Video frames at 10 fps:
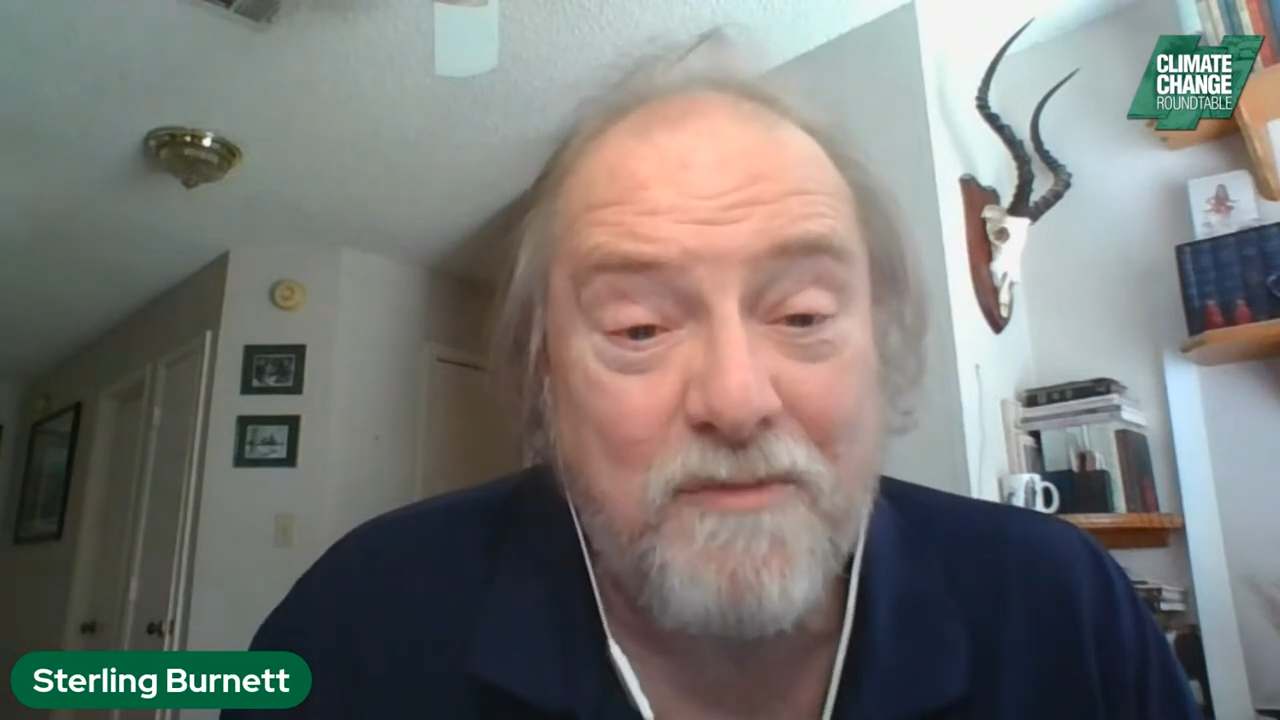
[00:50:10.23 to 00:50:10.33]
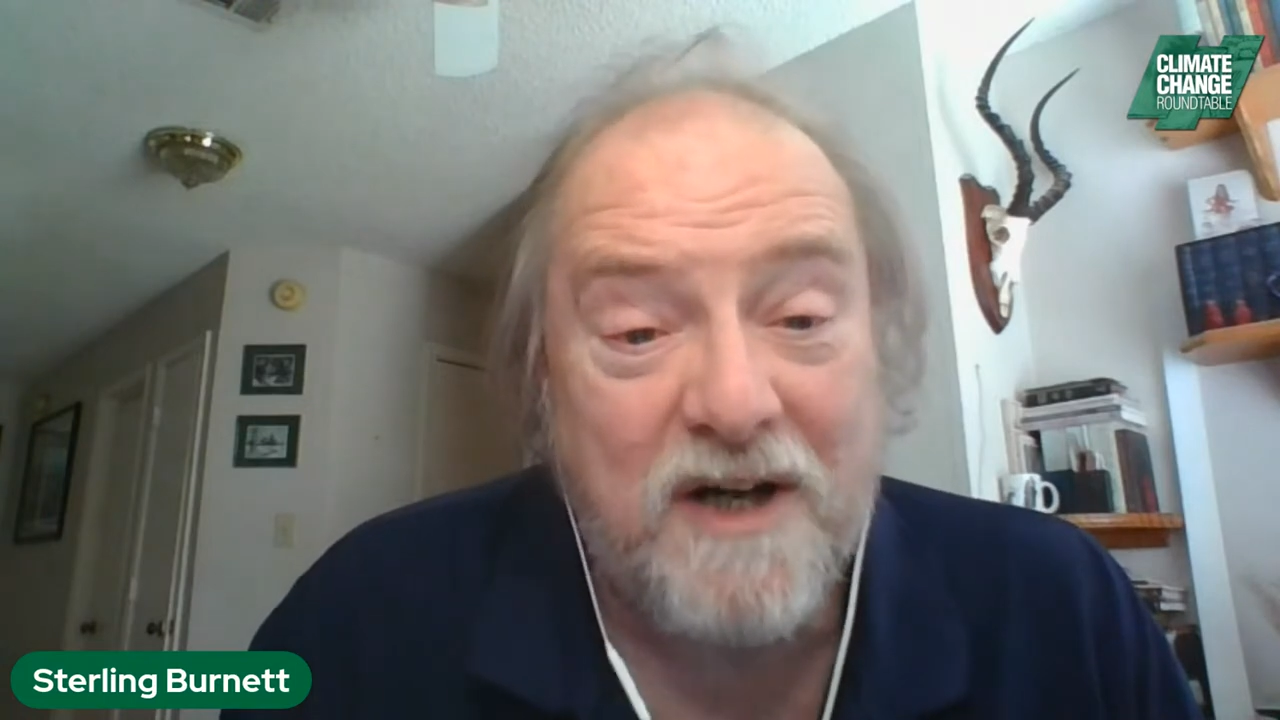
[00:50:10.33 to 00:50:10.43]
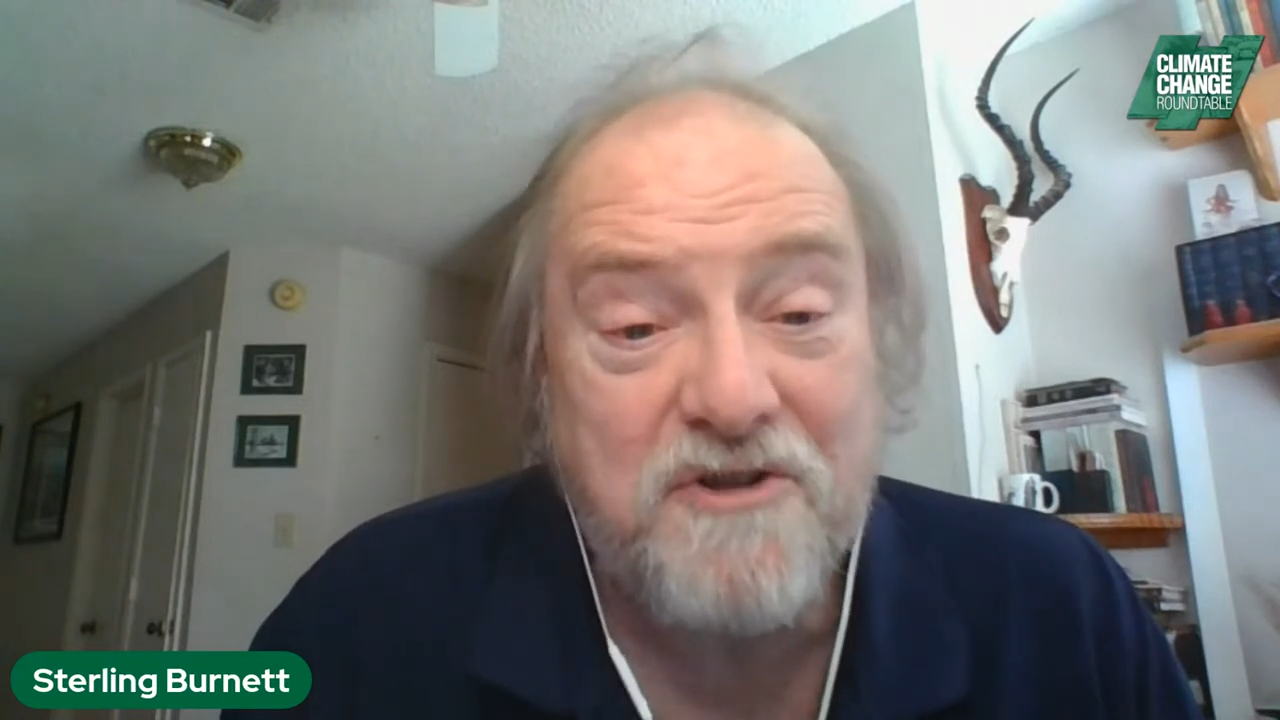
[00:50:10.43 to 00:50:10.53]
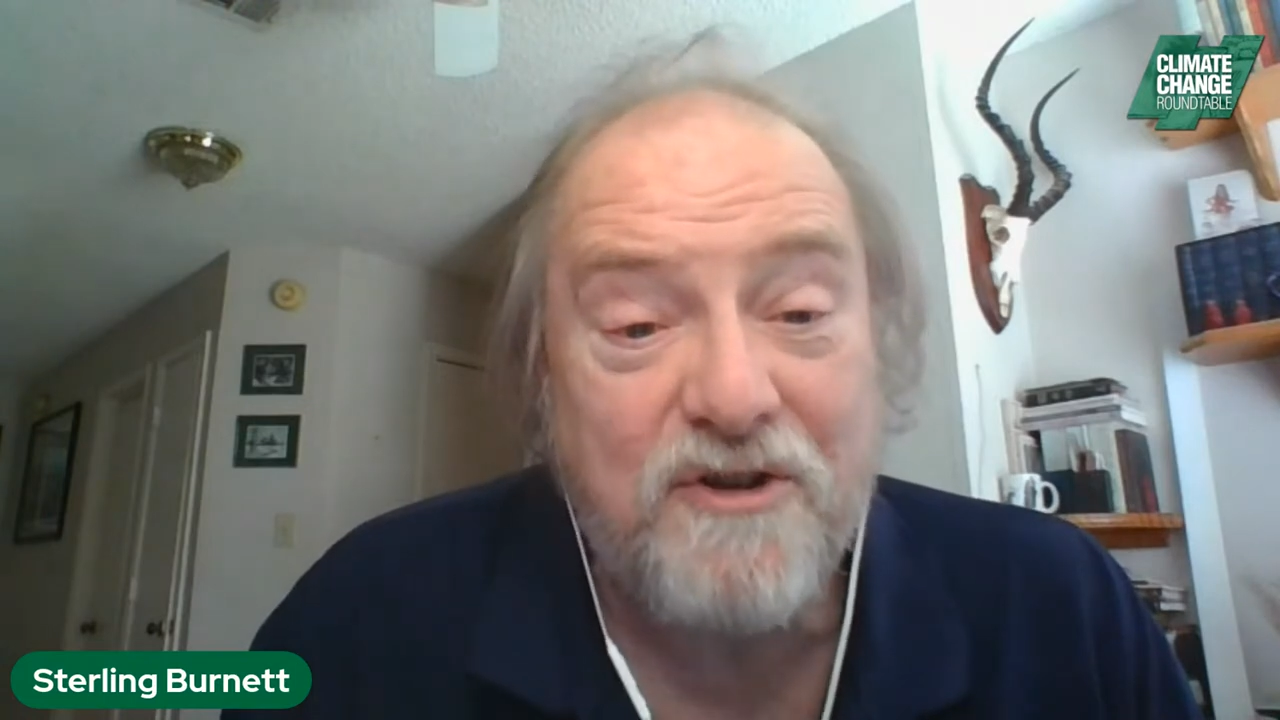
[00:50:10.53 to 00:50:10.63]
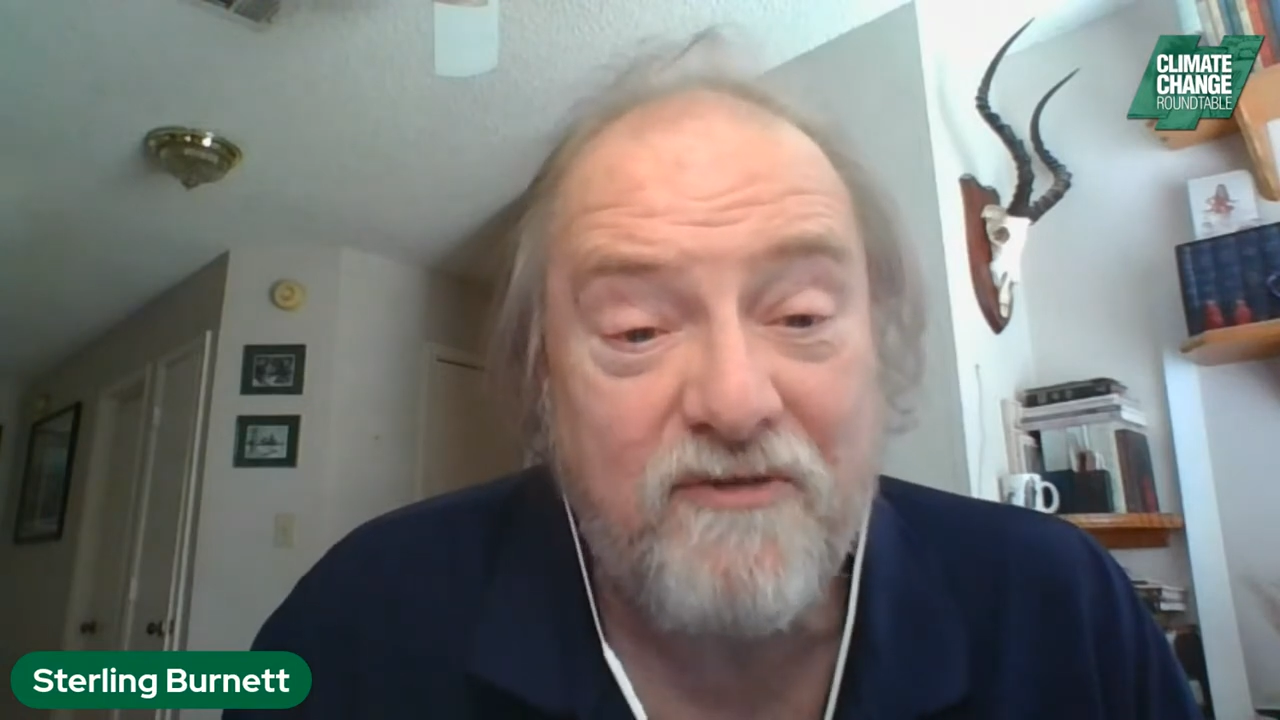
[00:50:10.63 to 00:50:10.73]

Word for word: too much